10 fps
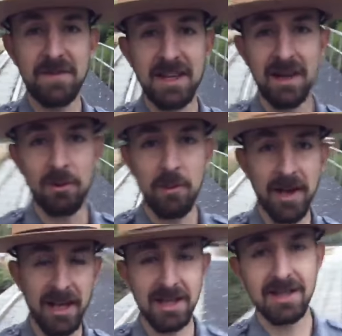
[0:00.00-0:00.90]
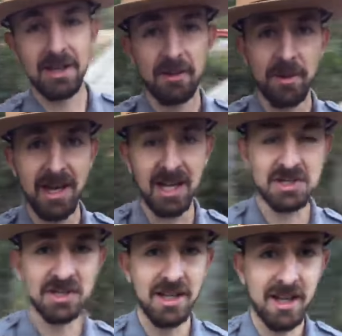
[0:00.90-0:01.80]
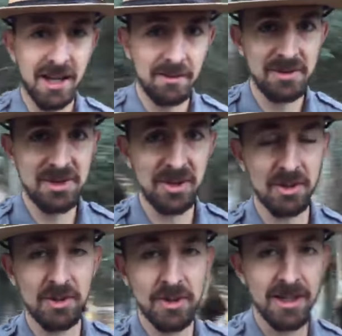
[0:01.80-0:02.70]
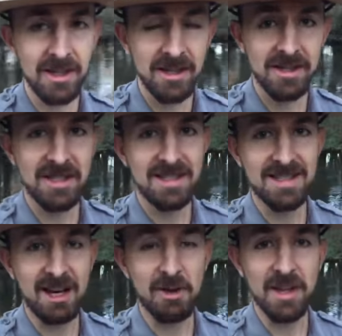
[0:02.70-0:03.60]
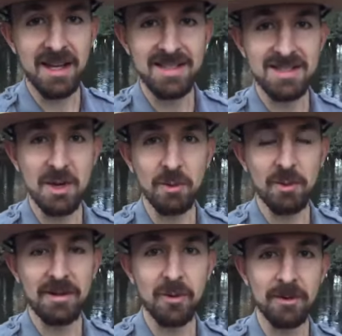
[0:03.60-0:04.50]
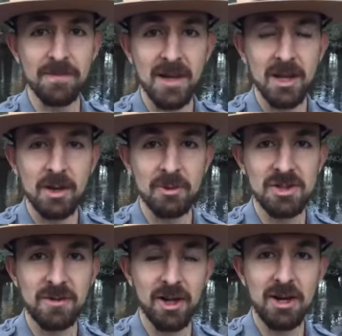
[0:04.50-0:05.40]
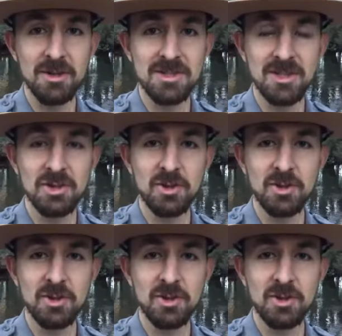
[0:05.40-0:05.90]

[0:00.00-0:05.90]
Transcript: feet away, we actually come to the South Edisto River, which flows to